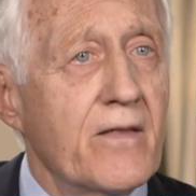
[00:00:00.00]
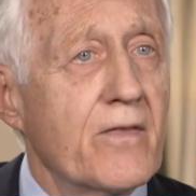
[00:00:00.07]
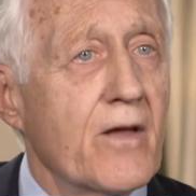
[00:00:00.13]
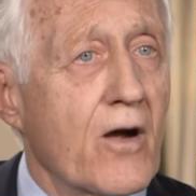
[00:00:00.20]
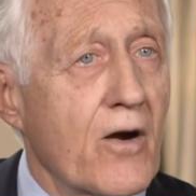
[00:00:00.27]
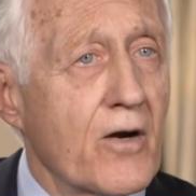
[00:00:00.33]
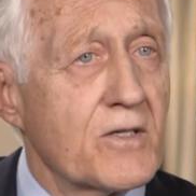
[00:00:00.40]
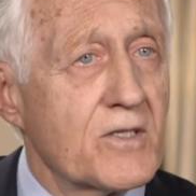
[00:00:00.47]
the
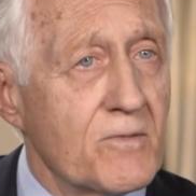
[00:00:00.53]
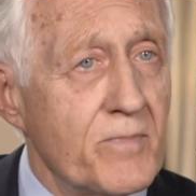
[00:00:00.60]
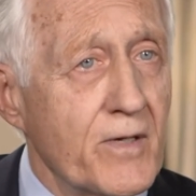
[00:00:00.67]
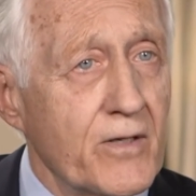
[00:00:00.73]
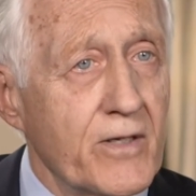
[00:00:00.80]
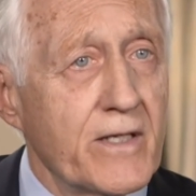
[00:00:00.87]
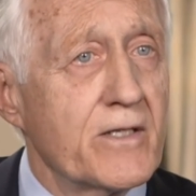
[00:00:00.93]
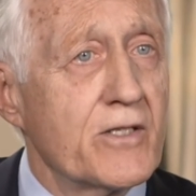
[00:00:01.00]
heart's
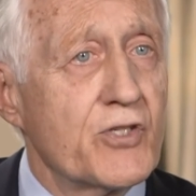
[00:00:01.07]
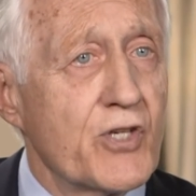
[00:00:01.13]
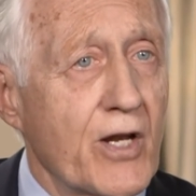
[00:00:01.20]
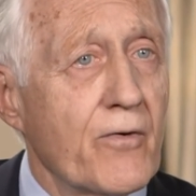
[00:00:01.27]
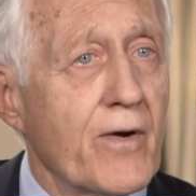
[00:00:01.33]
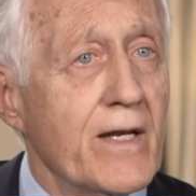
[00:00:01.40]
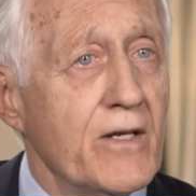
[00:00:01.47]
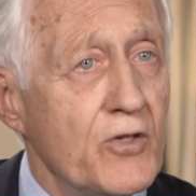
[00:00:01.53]
ability to
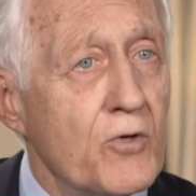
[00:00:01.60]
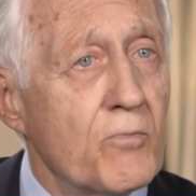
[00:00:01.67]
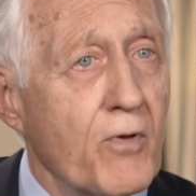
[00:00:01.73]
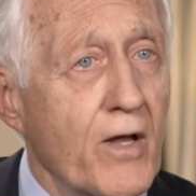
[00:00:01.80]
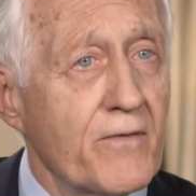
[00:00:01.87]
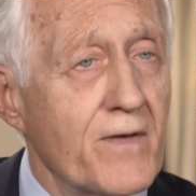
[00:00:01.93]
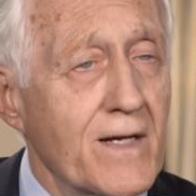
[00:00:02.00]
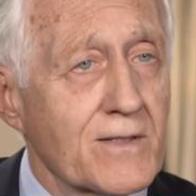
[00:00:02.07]
generate new
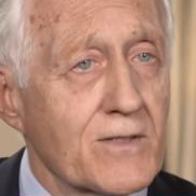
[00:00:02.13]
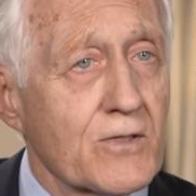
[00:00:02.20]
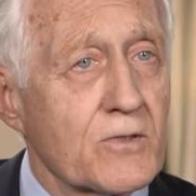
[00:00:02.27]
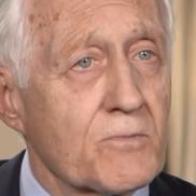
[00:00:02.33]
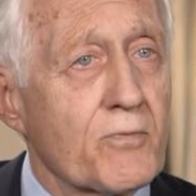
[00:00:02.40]
blood vessels,